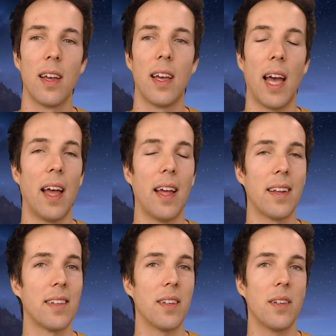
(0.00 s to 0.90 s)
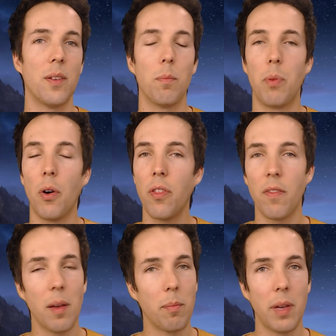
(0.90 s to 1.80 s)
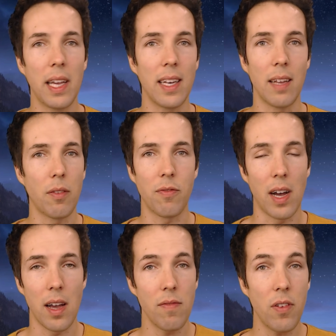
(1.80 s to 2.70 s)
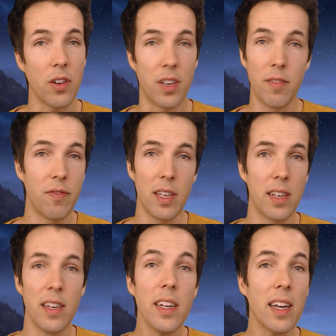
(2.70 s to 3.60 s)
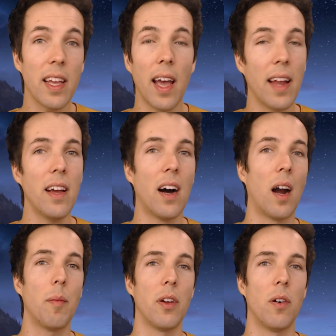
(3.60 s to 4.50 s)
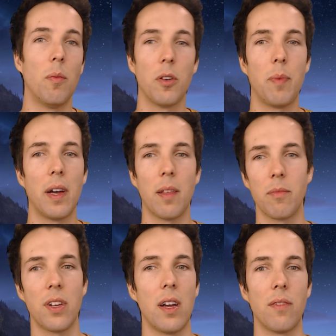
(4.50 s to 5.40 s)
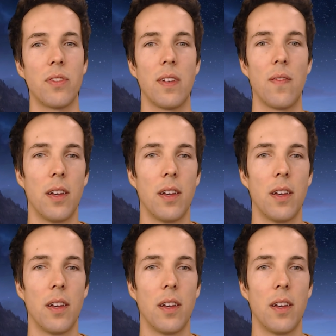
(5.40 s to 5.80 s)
And both of them being in level 5 could defeat nearly any army almost by themselves.